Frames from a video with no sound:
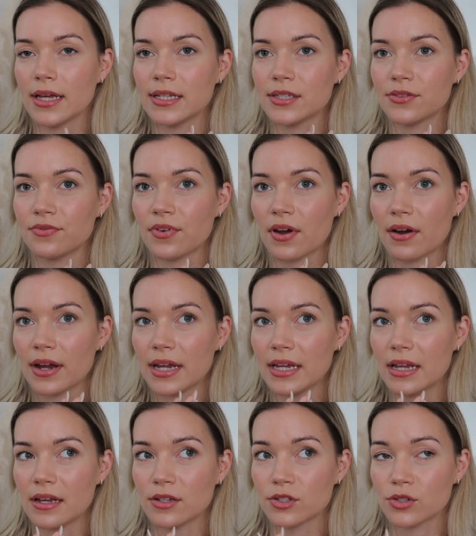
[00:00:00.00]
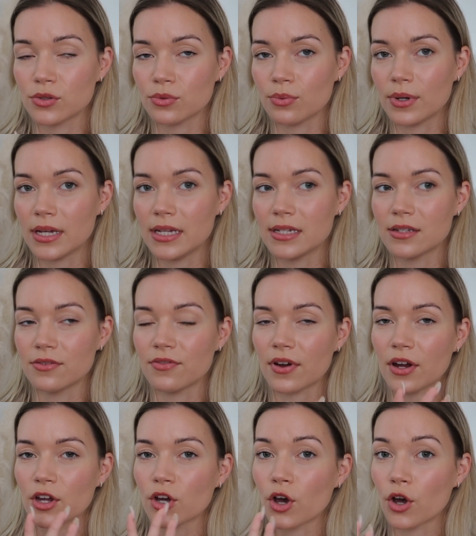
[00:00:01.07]
it's very sweet,
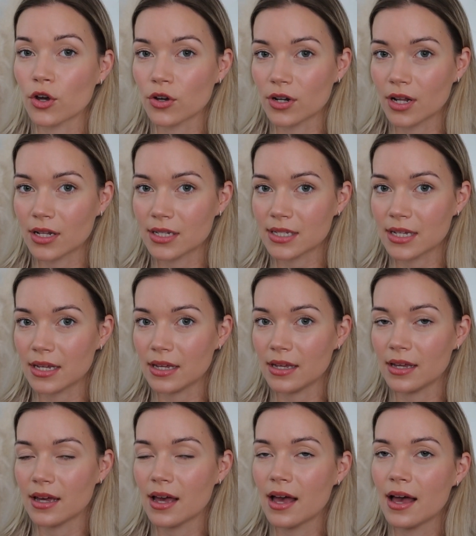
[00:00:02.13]
very coconutty